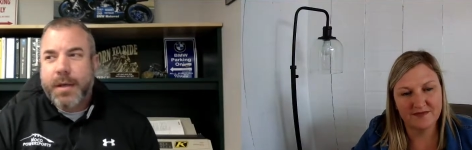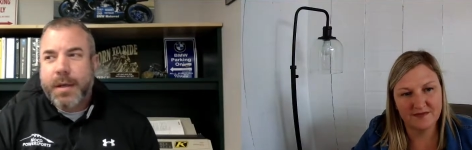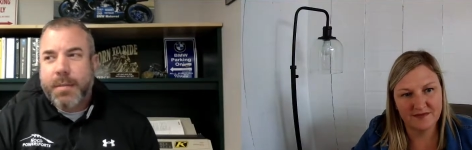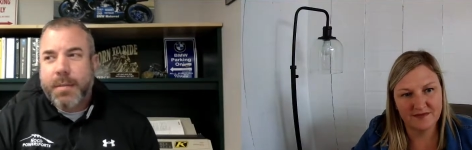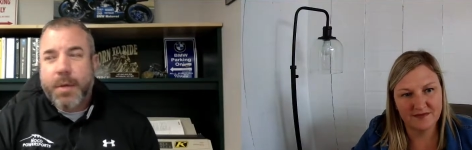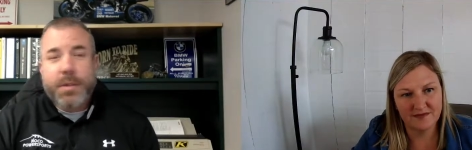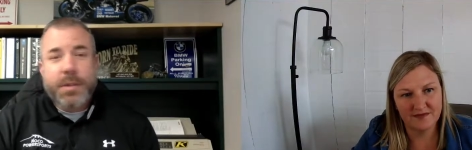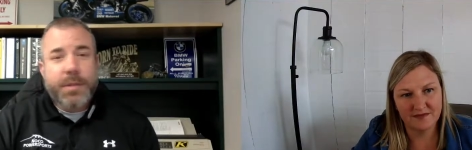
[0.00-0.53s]

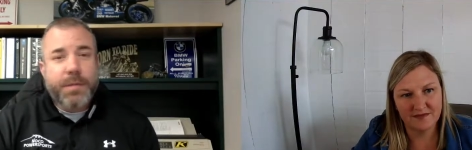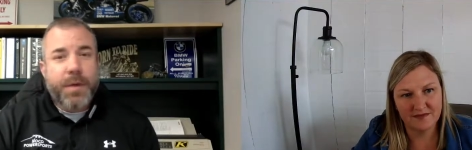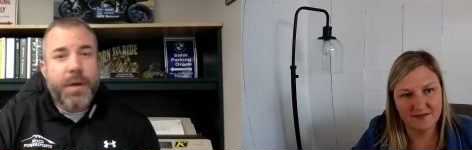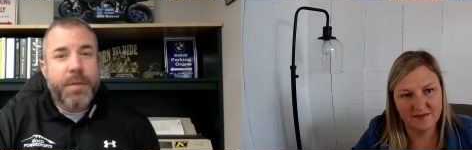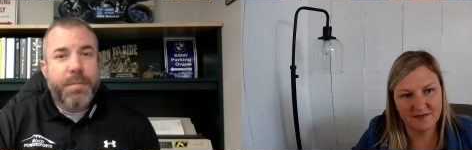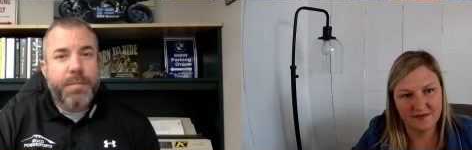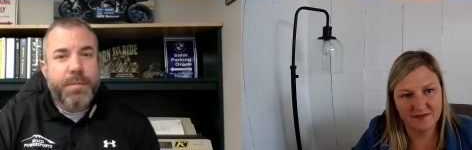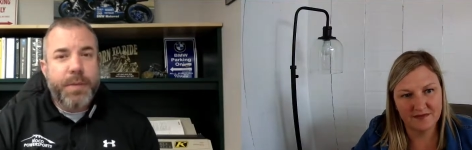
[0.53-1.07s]
Speaker 1: Most of our
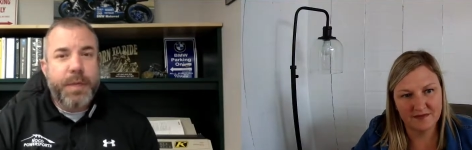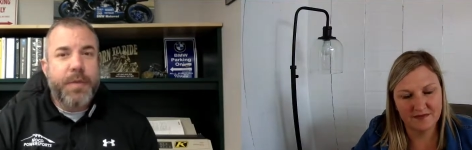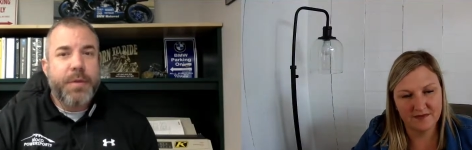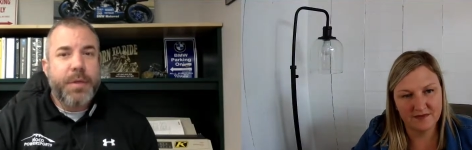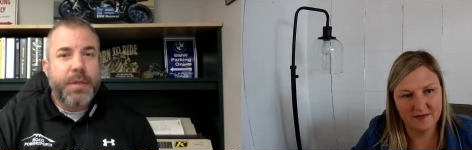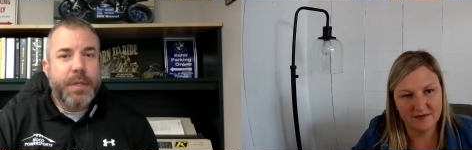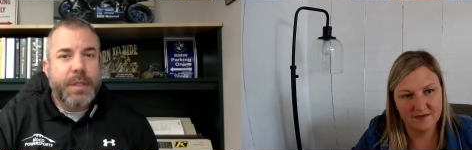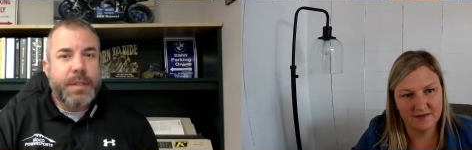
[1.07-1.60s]
pre owned
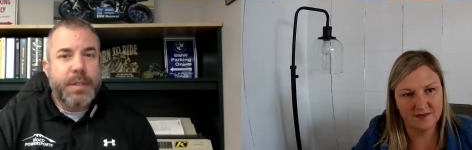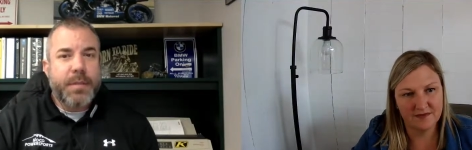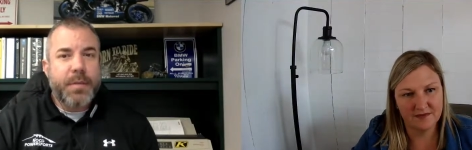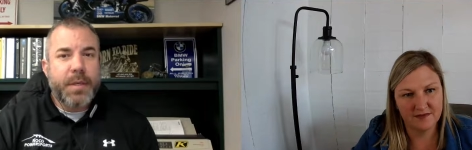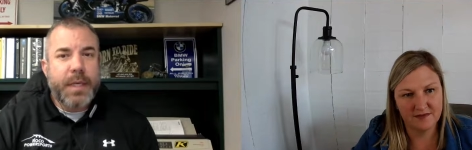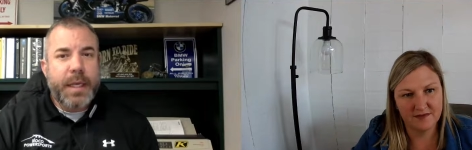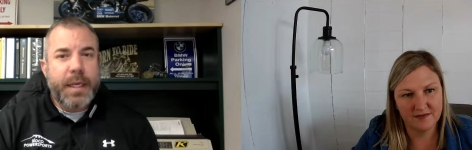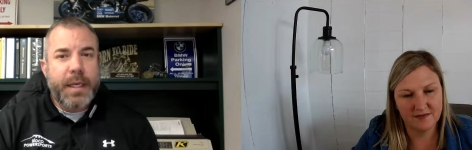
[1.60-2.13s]
units that we're
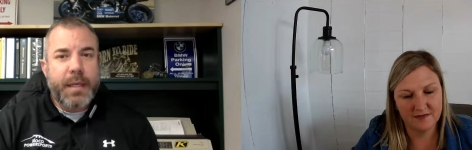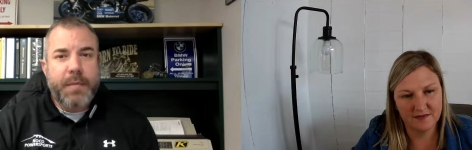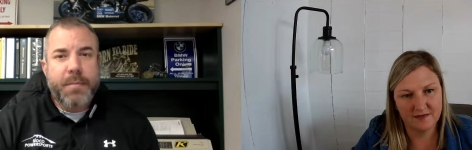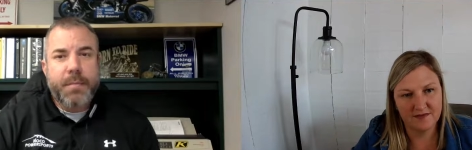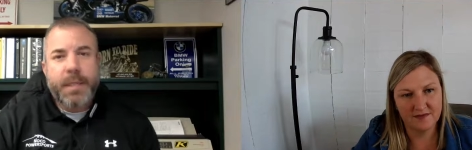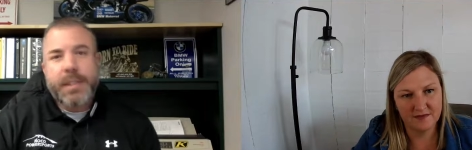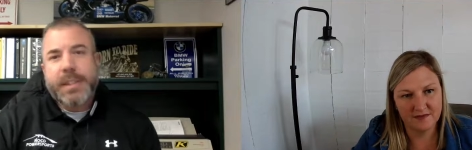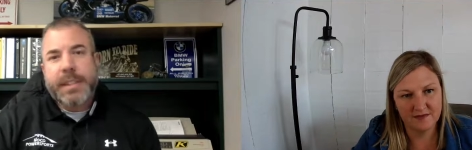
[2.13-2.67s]
getting,
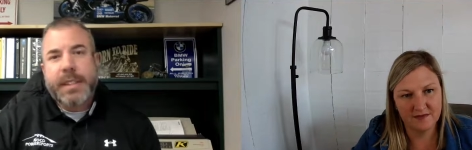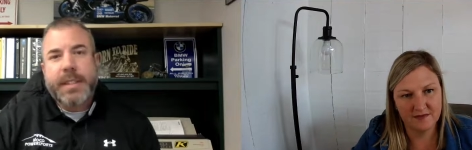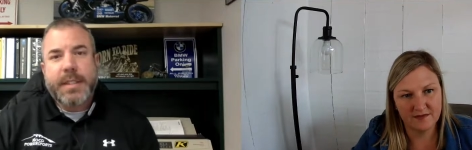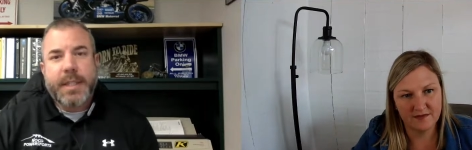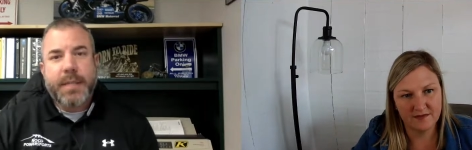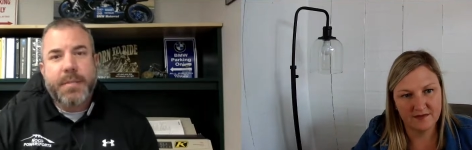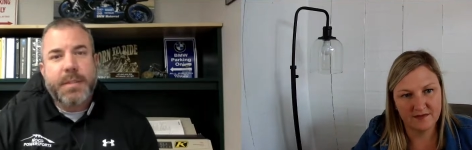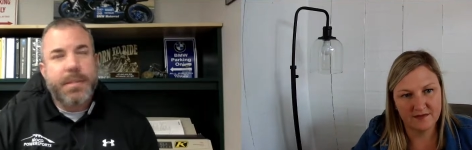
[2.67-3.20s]
my
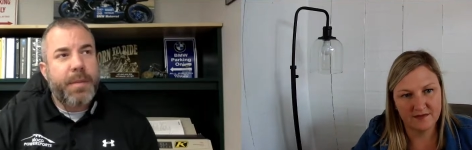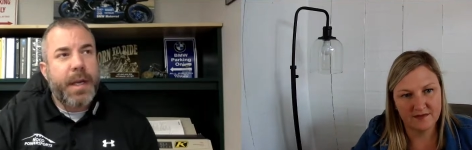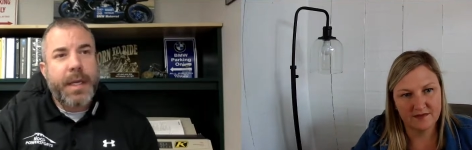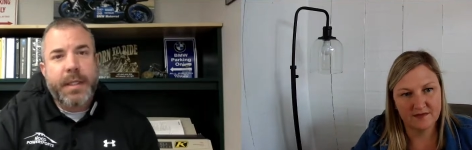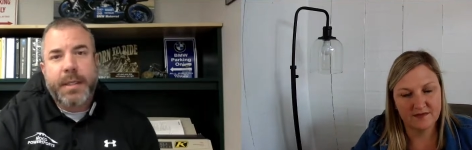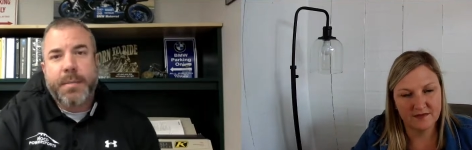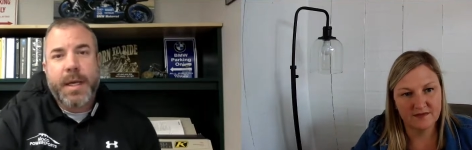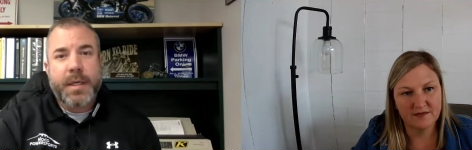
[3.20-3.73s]
GSM is
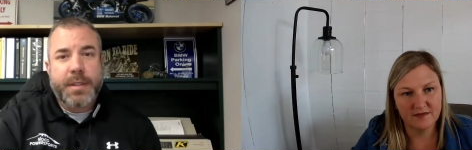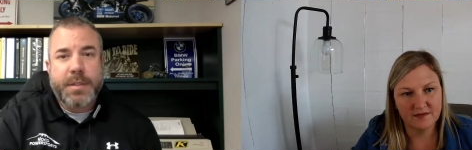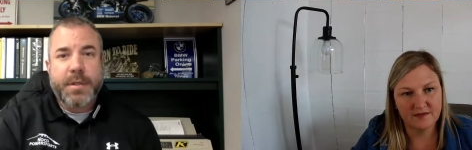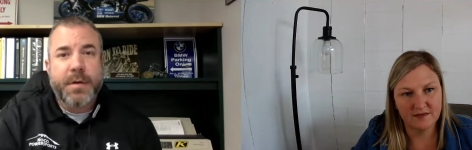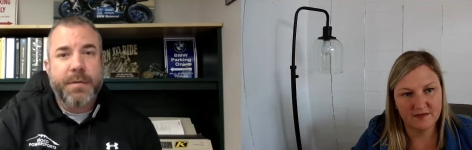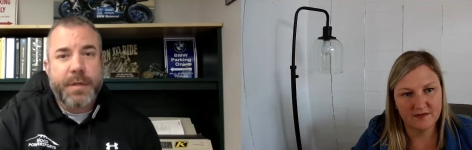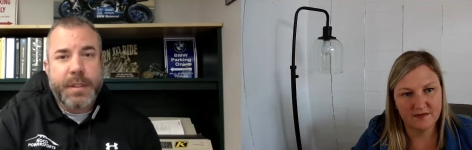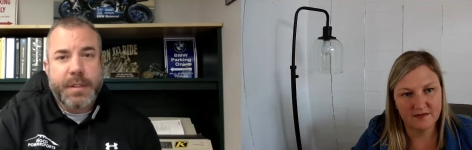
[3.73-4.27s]
buying them out of
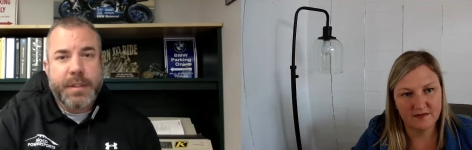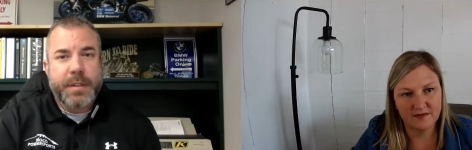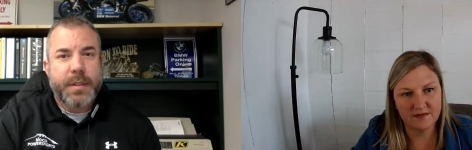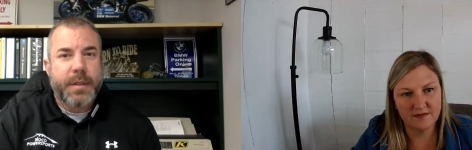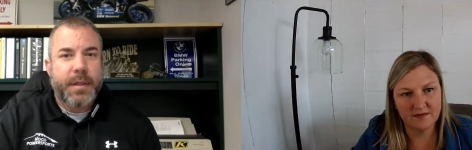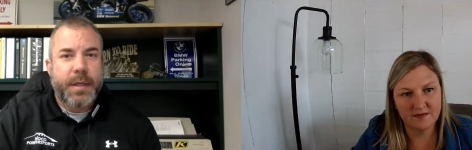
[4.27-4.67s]
service.